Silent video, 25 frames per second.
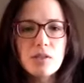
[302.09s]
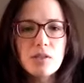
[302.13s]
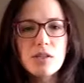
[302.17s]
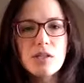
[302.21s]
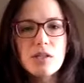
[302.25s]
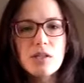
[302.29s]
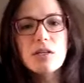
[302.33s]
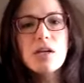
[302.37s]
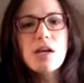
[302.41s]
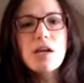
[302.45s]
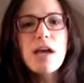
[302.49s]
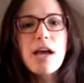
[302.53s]

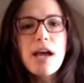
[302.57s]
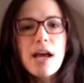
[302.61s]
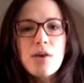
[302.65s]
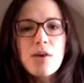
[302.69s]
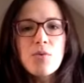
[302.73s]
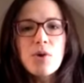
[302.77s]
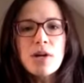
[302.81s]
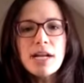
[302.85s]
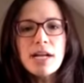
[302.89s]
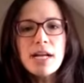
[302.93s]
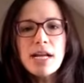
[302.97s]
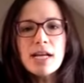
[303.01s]
Good.
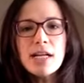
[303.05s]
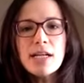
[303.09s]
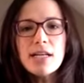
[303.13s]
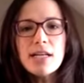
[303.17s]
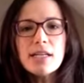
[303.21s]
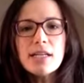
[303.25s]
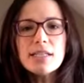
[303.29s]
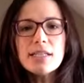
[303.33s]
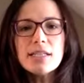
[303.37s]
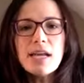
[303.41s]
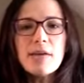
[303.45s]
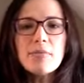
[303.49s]
And one hand
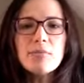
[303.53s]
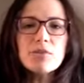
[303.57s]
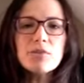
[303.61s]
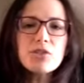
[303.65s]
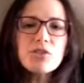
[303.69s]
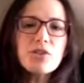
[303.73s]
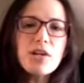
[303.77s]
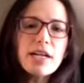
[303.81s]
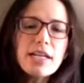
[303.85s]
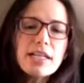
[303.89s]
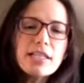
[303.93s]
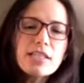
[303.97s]
at a time,
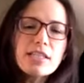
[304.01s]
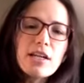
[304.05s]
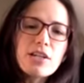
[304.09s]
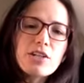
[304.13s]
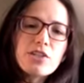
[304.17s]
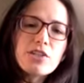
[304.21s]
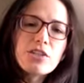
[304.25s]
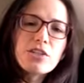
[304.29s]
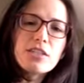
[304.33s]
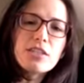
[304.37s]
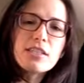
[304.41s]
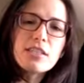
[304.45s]
just try to
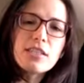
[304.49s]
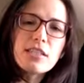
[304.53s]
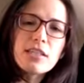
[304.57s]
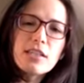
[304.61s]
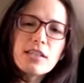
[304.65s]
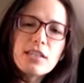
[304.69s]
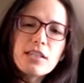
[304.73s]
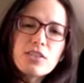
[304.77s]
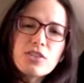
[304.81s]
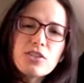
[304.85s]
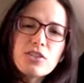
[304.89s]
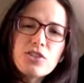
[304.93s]
touch the ceiling.